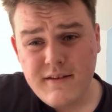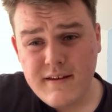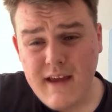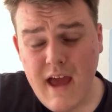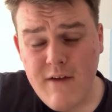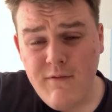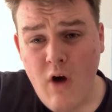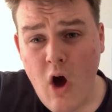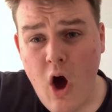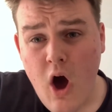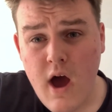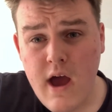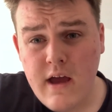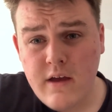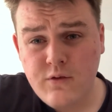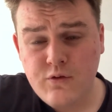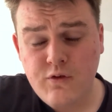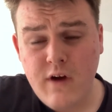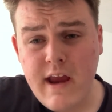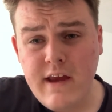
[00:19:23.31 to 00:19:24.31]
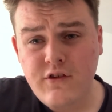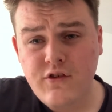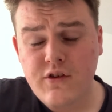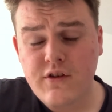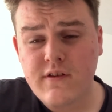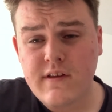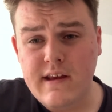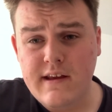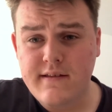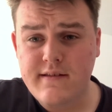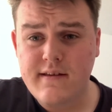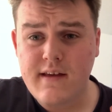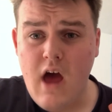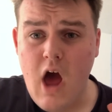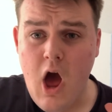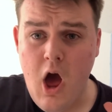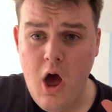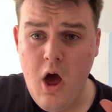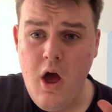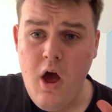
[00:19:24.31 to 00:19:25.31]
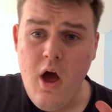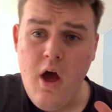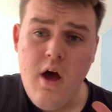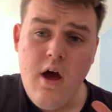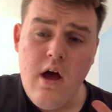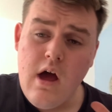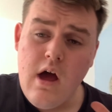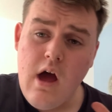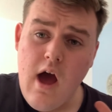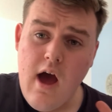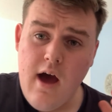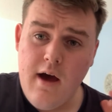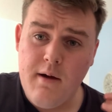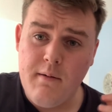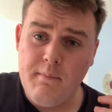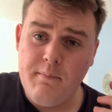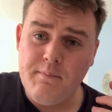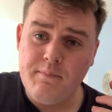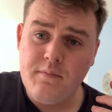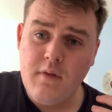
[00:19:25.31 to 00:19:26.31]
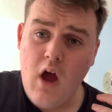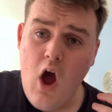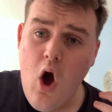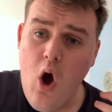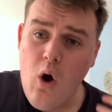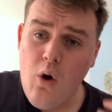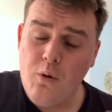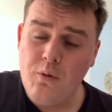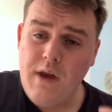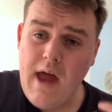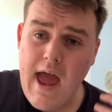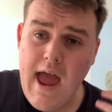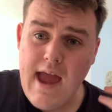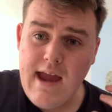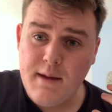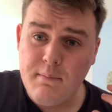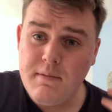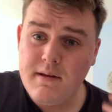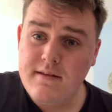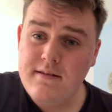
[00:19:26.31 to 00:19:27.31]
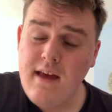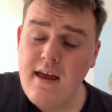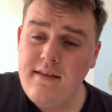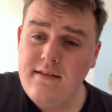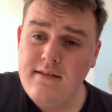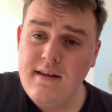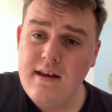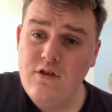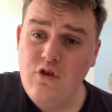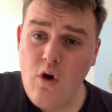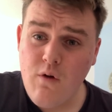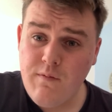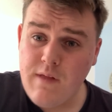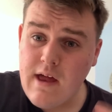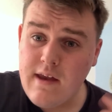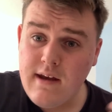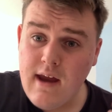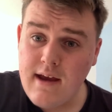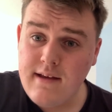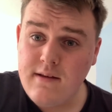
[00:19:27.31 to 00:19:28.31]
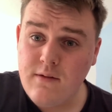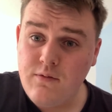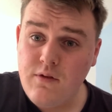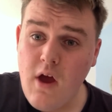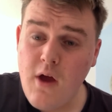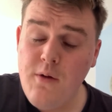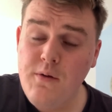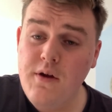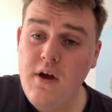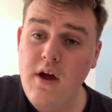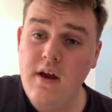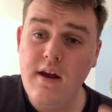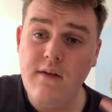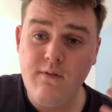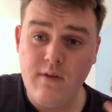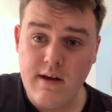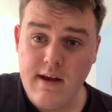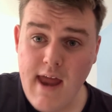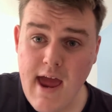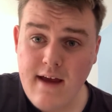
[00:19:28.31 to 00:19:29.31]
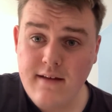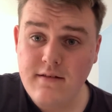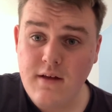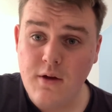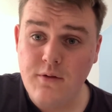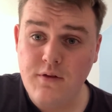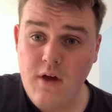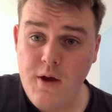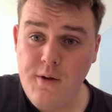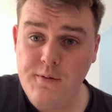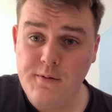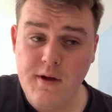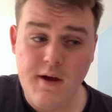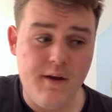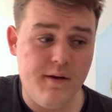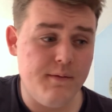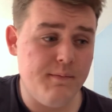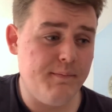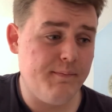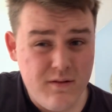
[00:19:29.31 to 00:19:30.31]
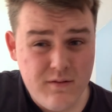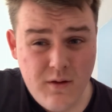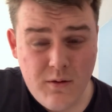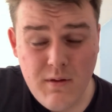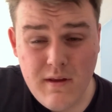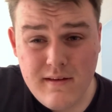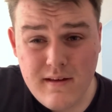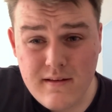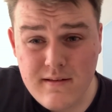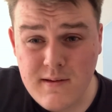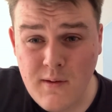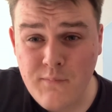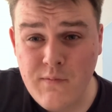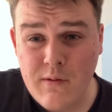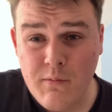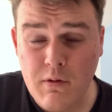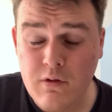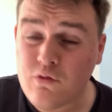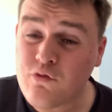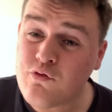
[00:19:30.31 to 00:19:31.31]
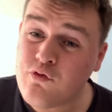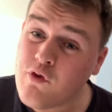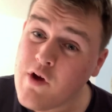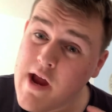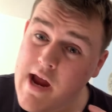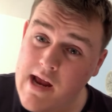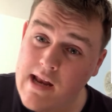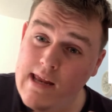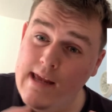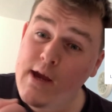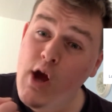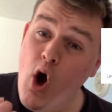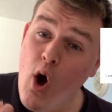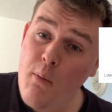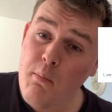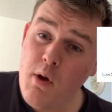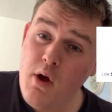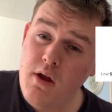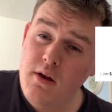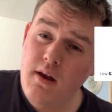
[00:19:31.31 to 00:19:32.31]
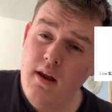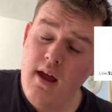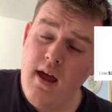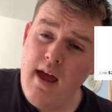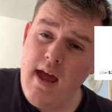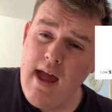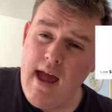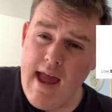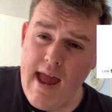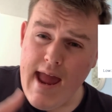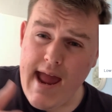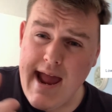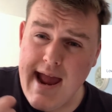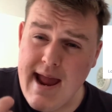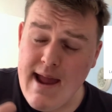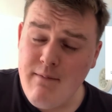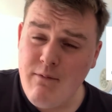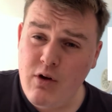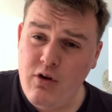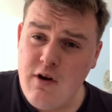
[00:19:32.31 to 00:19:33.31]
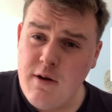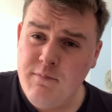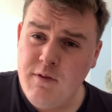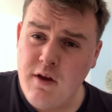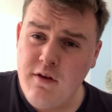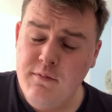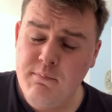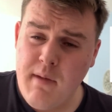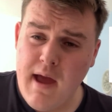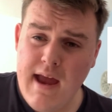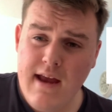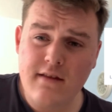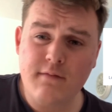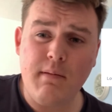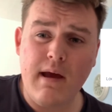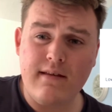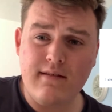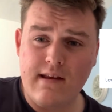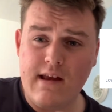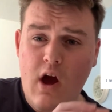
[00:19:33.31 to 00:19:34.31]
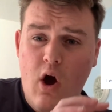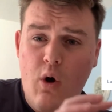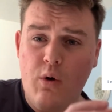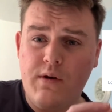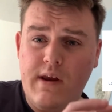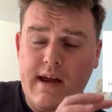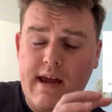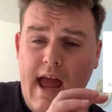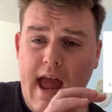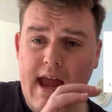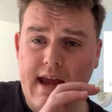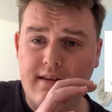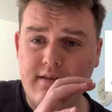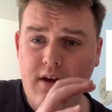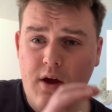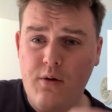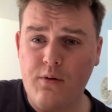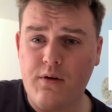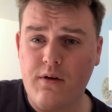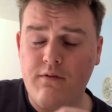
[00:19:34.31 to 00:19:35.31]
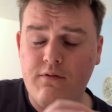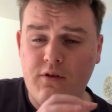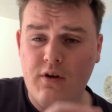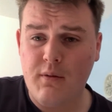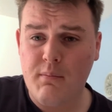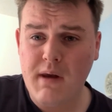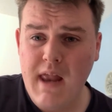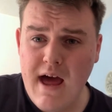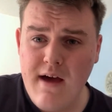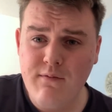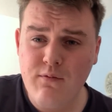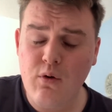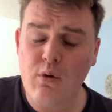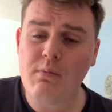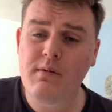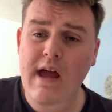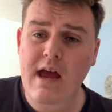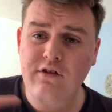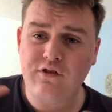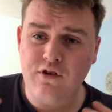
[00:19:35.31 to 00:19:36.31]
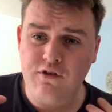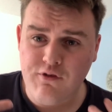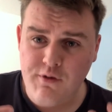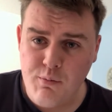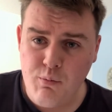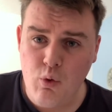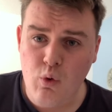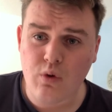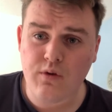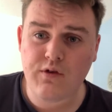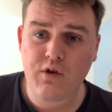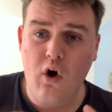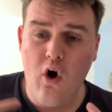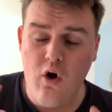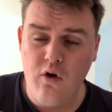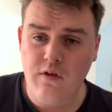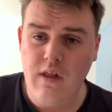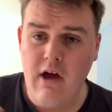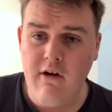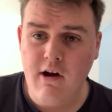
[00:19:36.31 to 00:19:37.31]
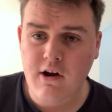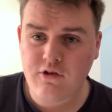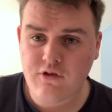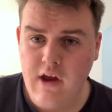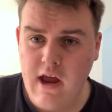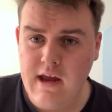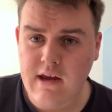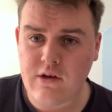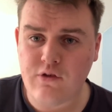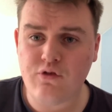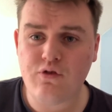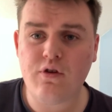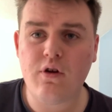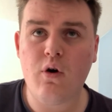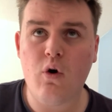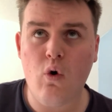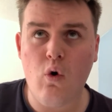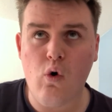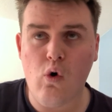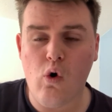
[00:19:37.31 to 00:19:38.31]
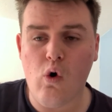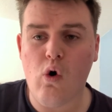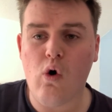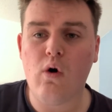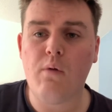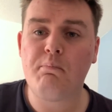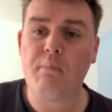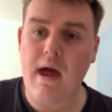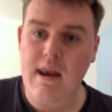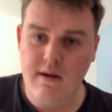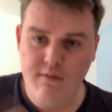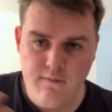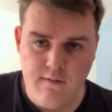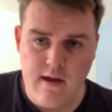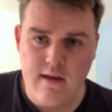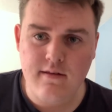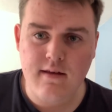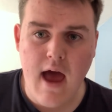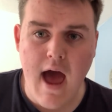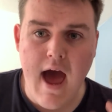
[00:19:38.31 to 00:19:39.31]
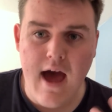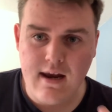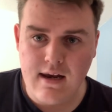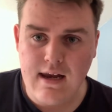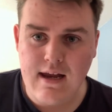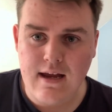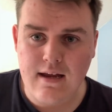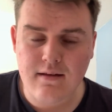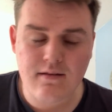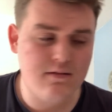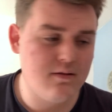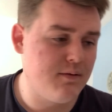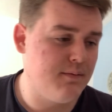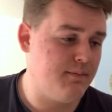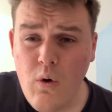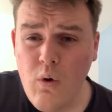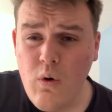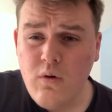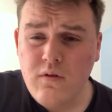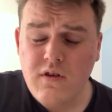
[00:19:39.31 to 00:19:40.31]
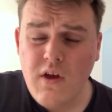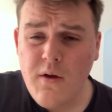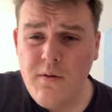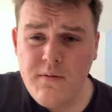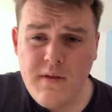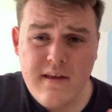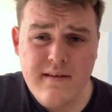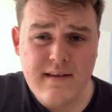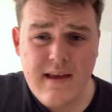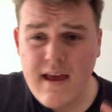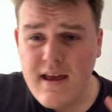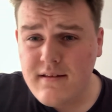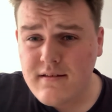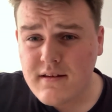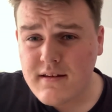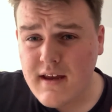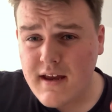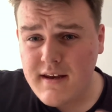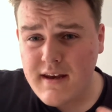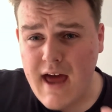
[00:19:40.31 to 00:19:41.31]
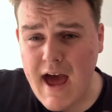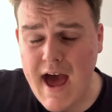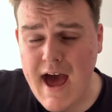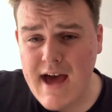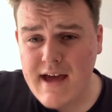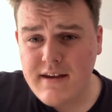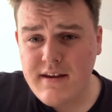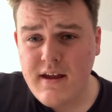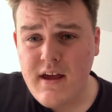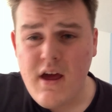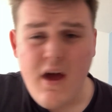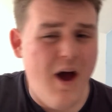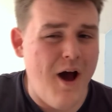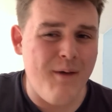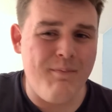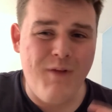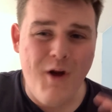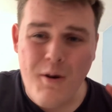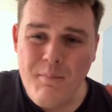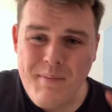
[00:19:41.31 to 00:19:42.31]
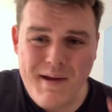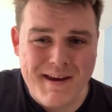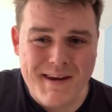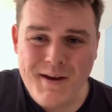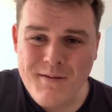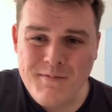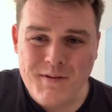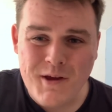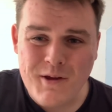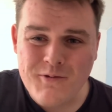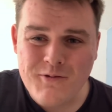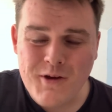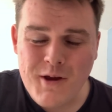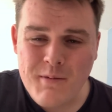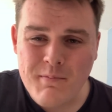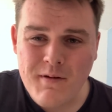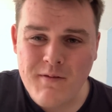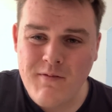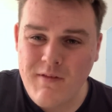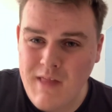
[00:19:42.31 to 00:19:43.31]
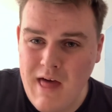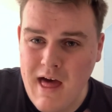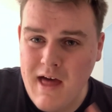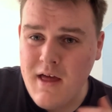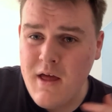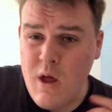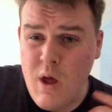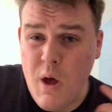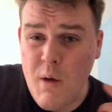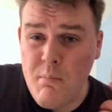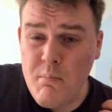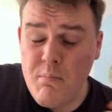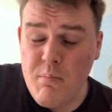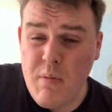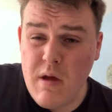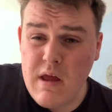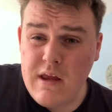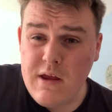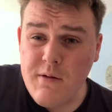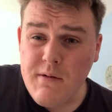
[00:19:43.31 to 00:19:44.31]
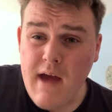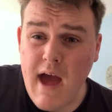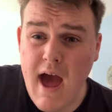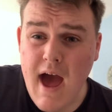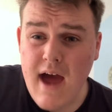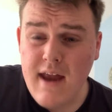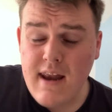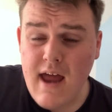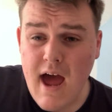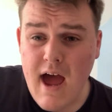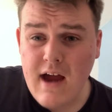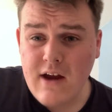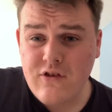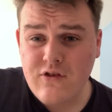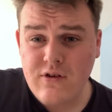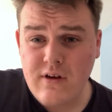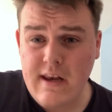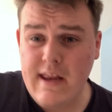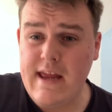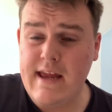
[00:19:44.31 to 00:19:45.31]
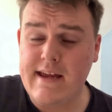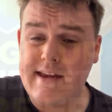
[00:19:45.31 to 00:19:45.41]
To get the highest rates, you just need to hold a percentage of their native token, the Nexo token. So this is something that's really common in the crypto space. Basically, holding a token for a platform gets you rewards on their exchange, or benefits at least. Also, this isn't an ad. I'm not a big enough YouTuber for that. But you can actually